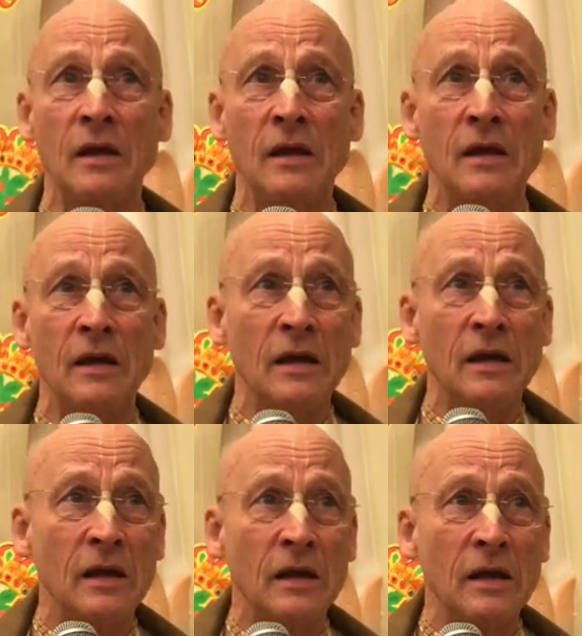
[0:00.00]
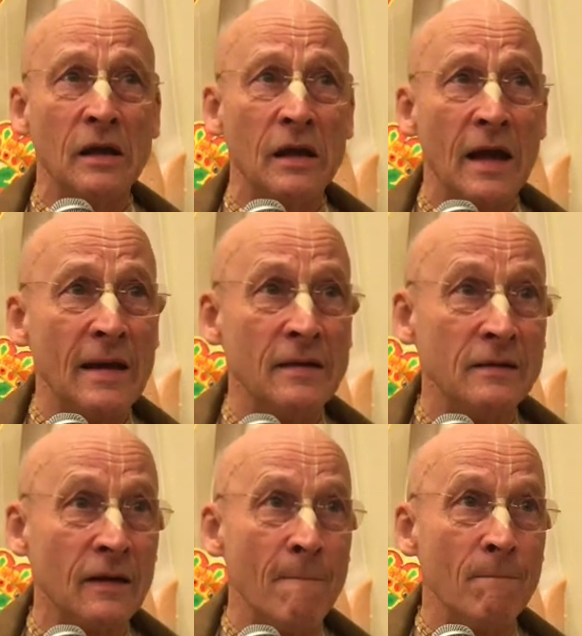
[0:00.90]
And,
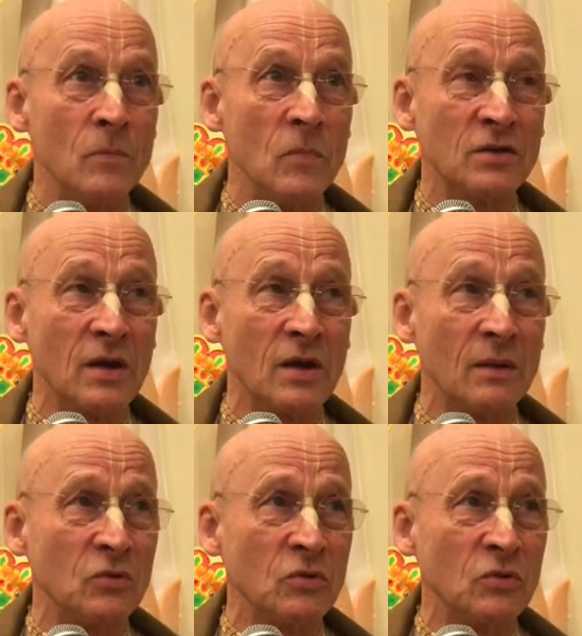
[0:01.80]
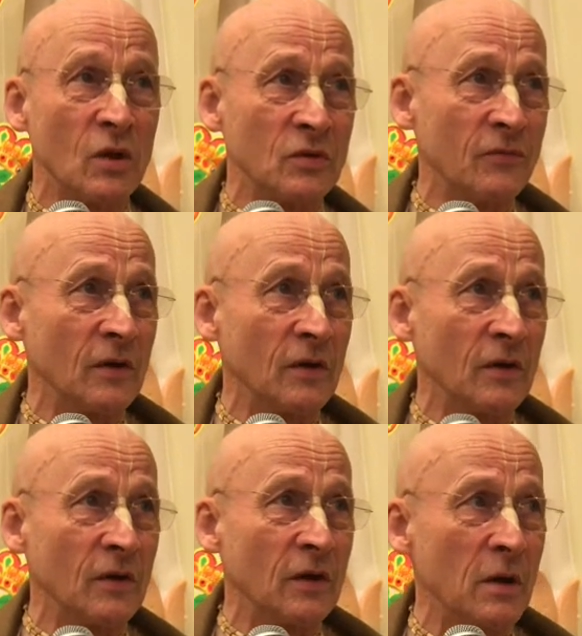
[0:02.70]
sometimes I feel a bit embarrassed by
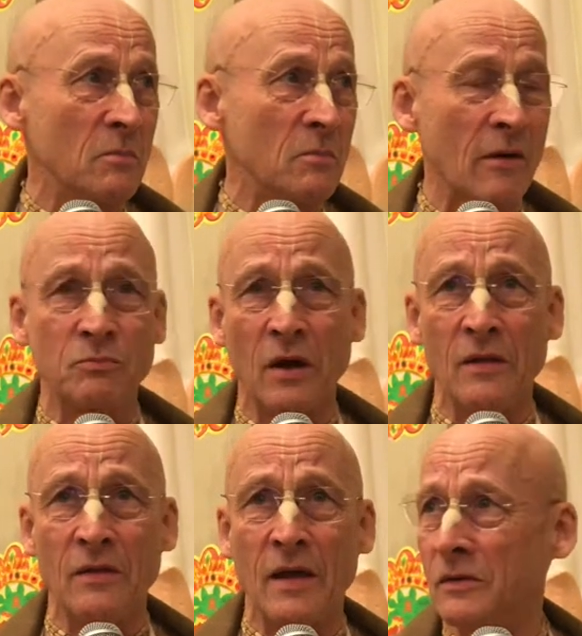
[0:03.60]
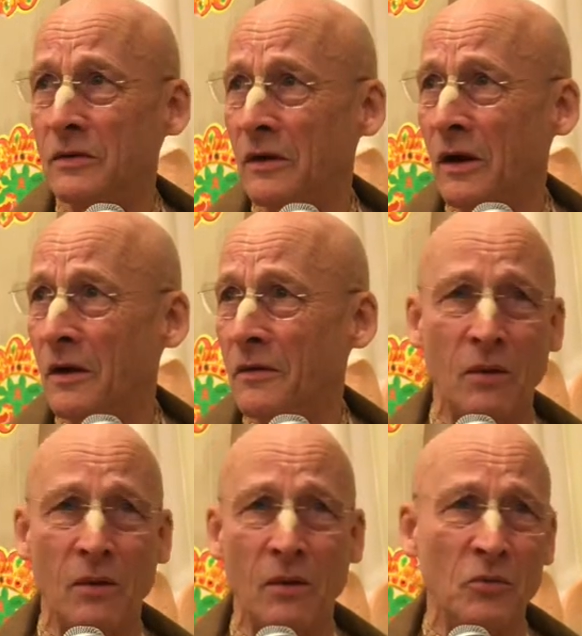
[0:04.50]
that, and, I think I'm not doing
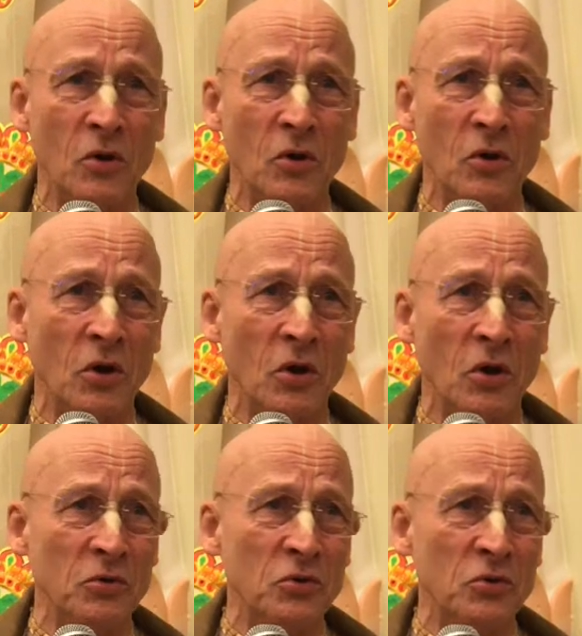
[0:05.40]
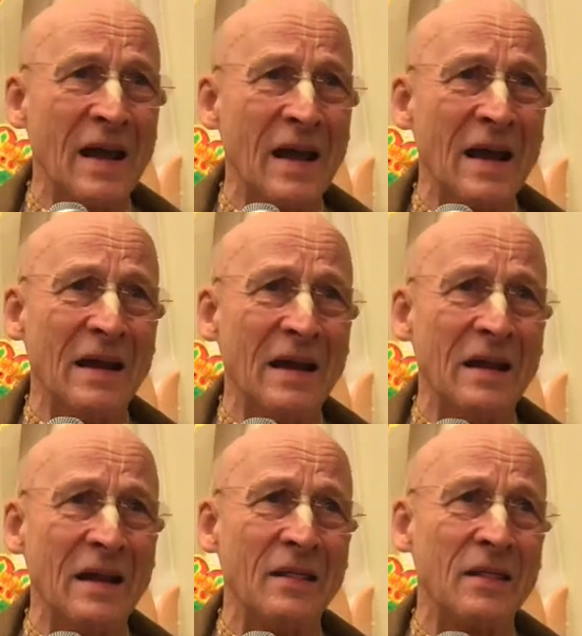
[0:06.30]
anything. But then at the same time,
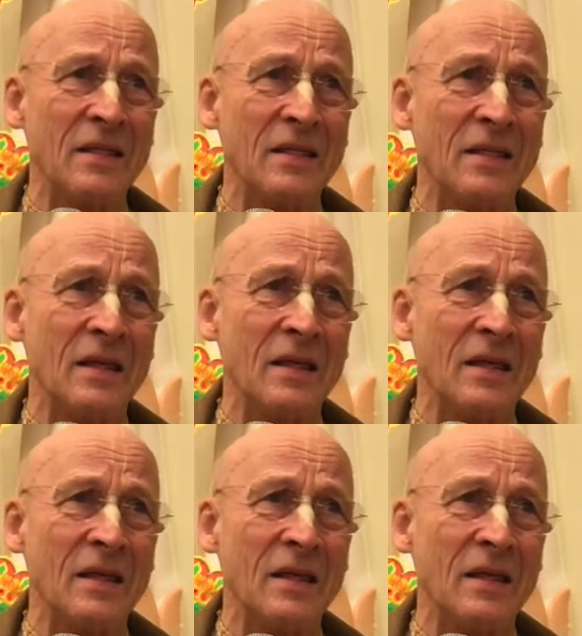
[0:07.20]
an